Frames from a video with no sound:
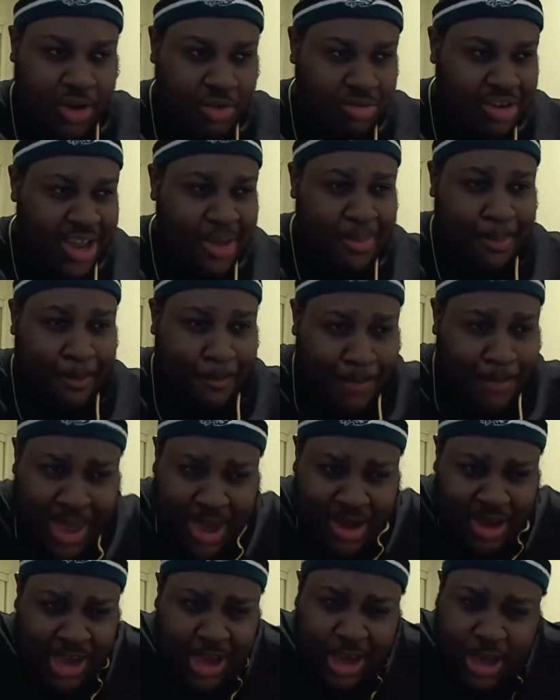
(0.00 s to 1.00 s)
You need
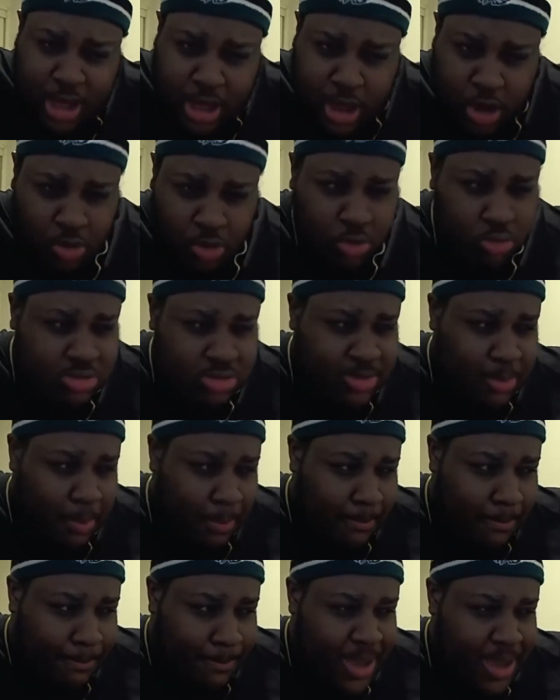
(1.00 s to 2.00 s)
big, huge,
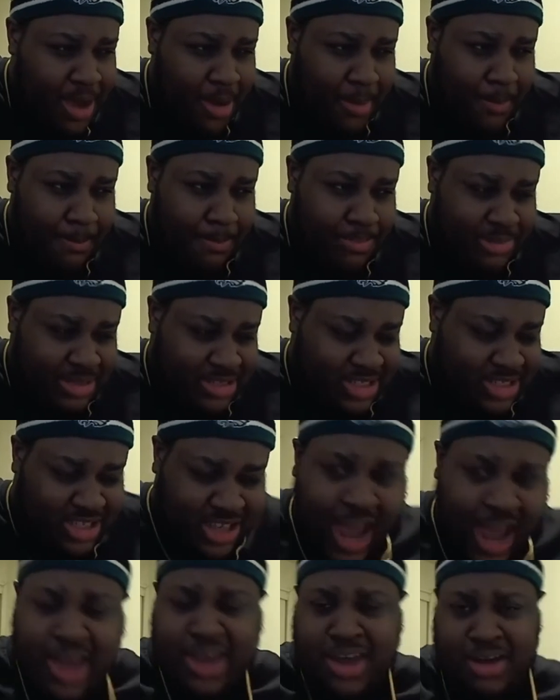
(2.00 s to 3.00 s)
big.
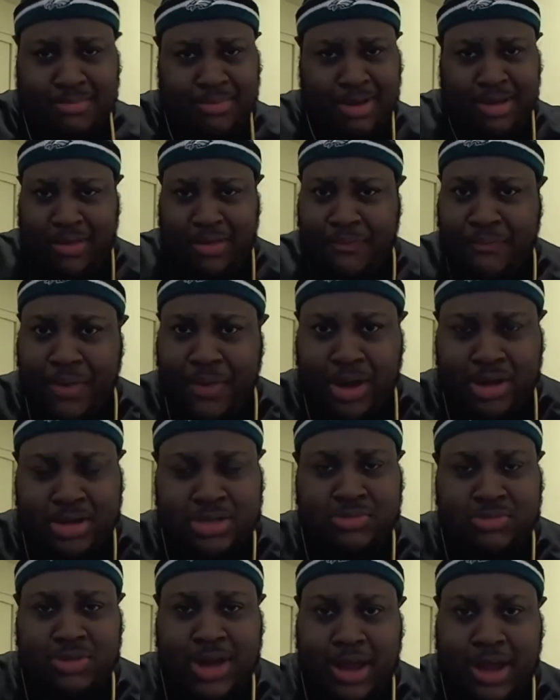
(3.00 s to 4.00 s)
Giant
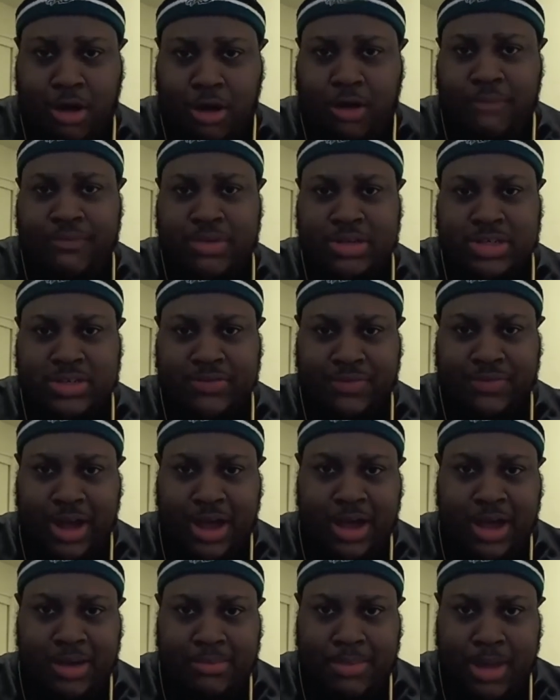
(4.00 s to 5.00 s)
motherfuckers on that offensive
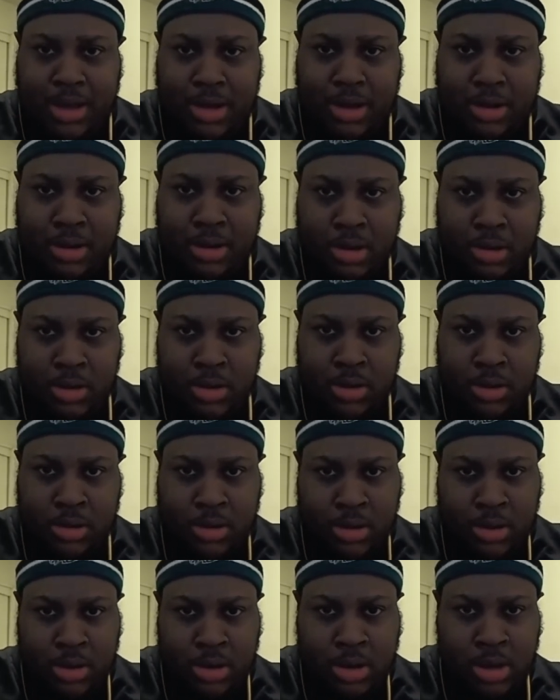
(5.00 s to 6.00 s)
line, man.
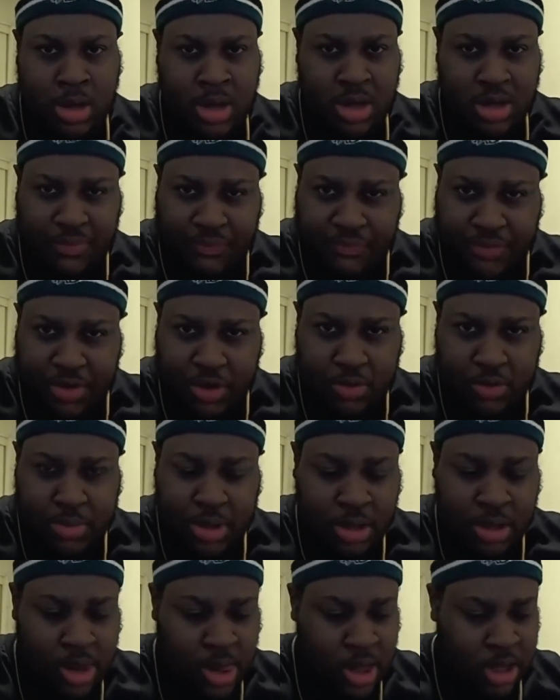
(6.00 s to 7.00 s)
You feel
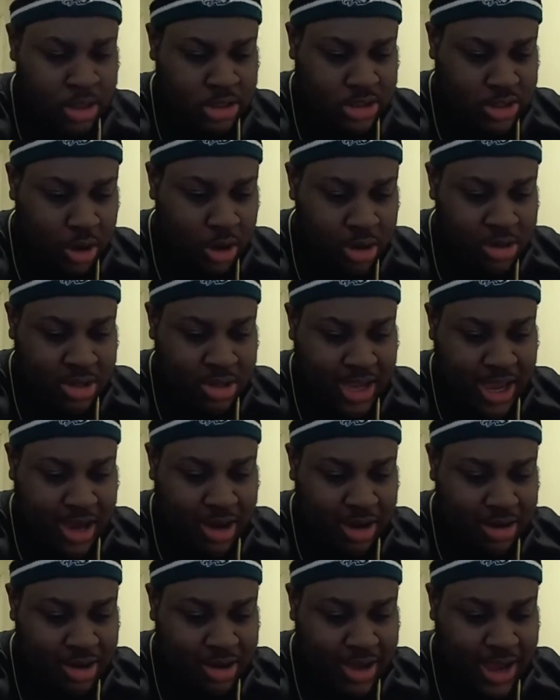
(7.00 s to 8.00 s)
me? So you take
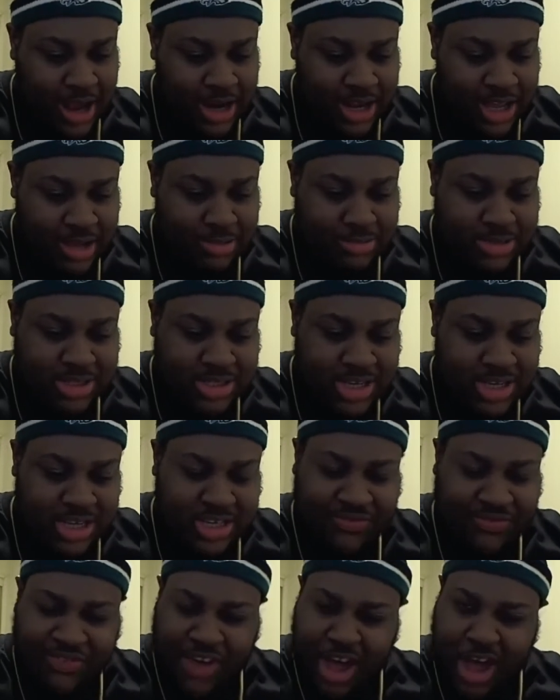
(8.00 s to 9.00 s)
a look at him.
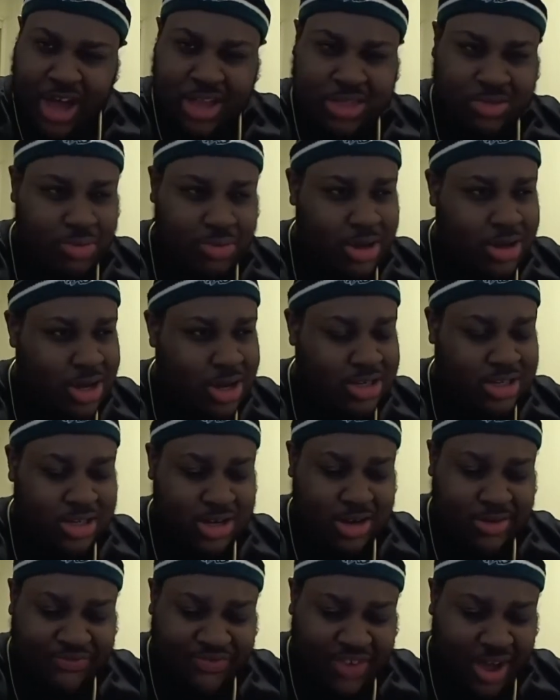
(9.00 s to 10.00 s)
6'5",
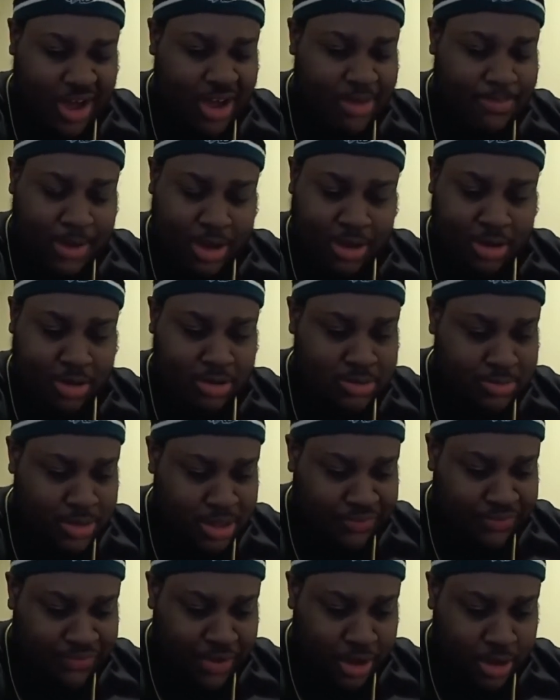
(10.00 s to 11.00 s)
305 pounds,
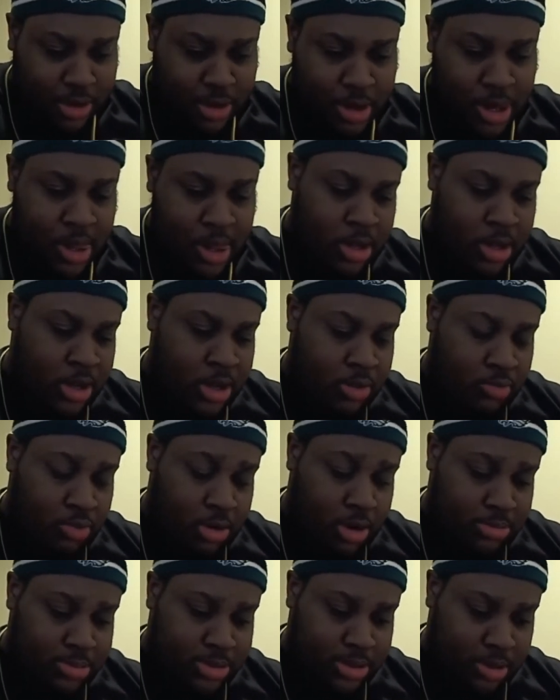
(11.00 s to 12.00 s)
motherfucker.
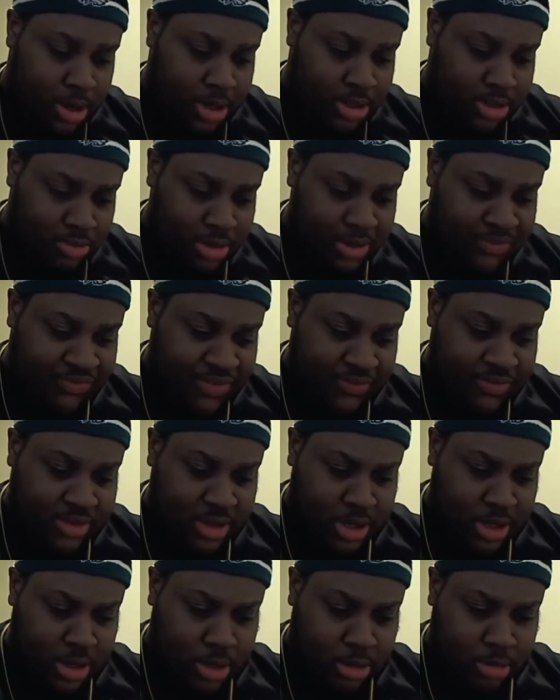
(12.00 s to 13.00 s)
Well, I'm sorry,
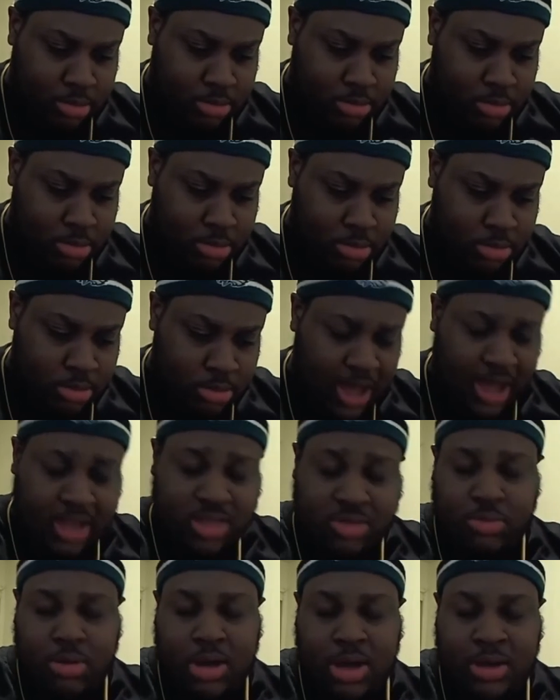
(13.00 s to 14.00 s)
315. Yeah,
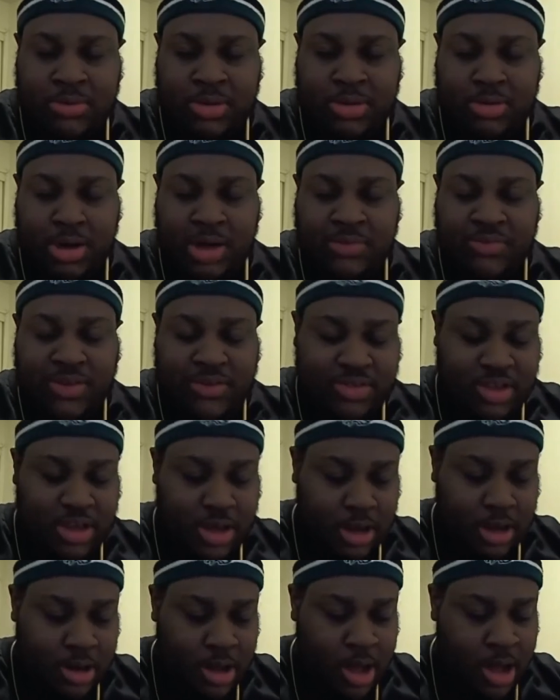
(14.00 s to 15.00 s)

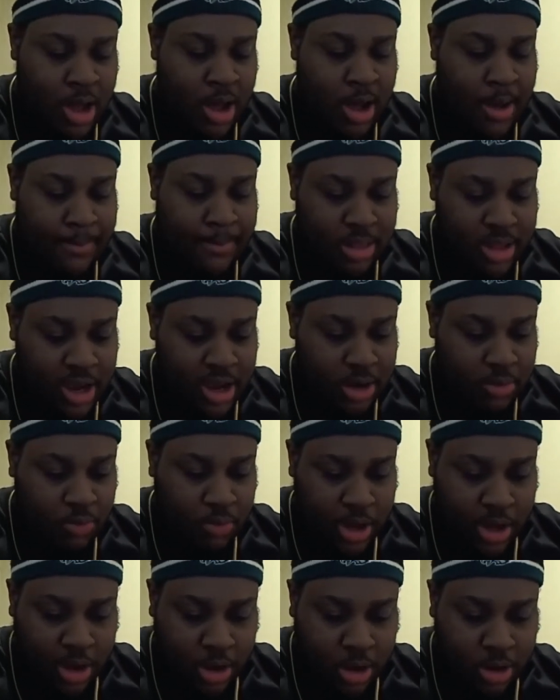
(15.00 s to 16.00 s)
315. Played
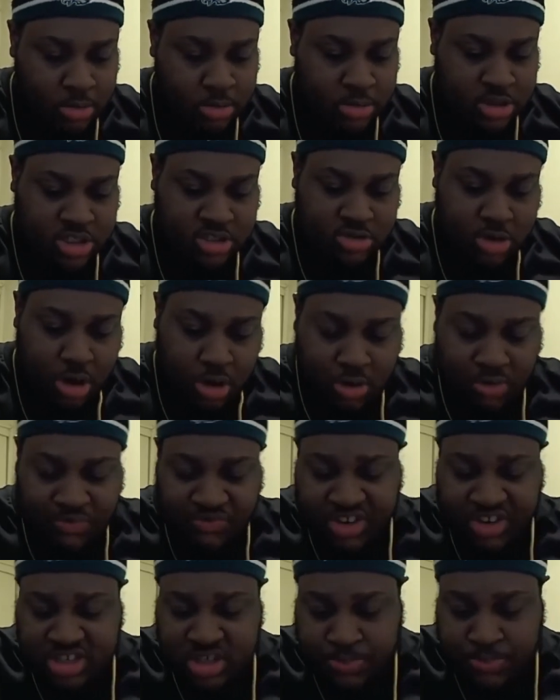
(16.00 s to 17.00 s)
well. Struggled
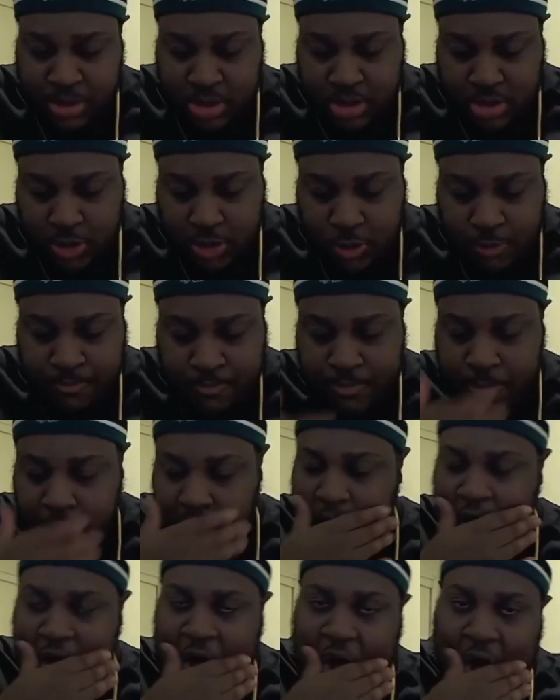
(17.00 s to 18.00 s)
versus Purdue.
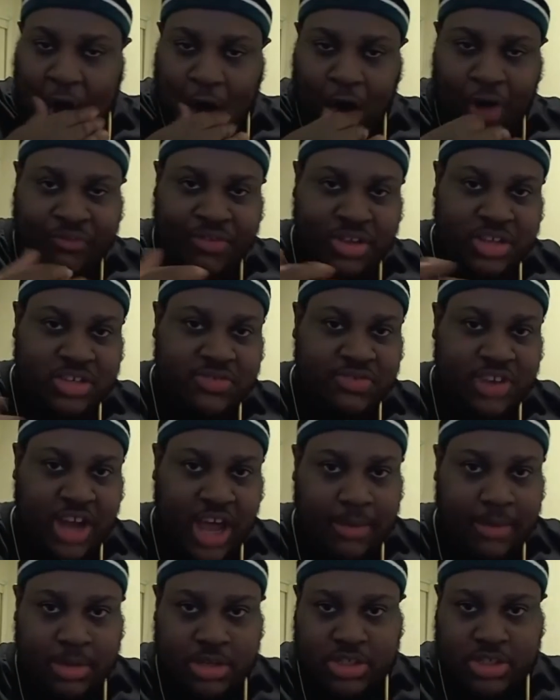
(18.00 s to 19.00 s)
All offensive
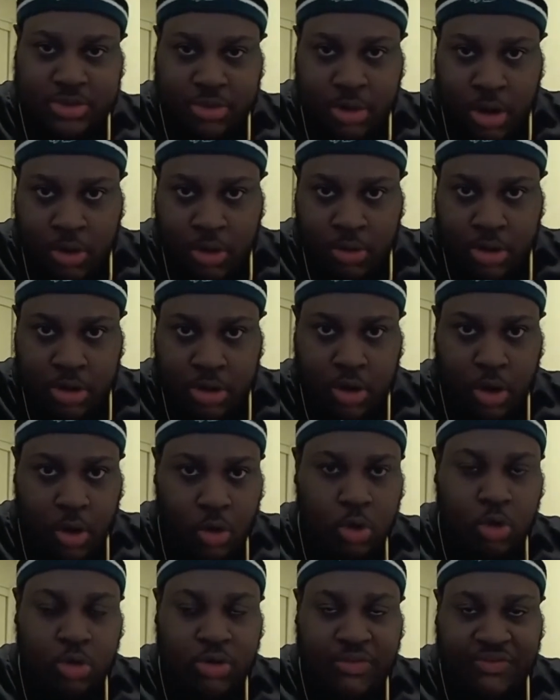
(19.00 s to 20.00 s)
linemen struggle. You
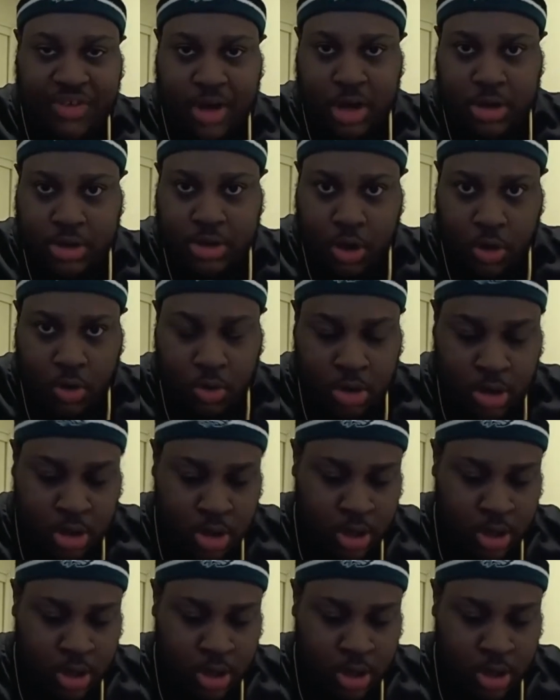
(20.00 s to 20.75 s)
know, who the fuck don't.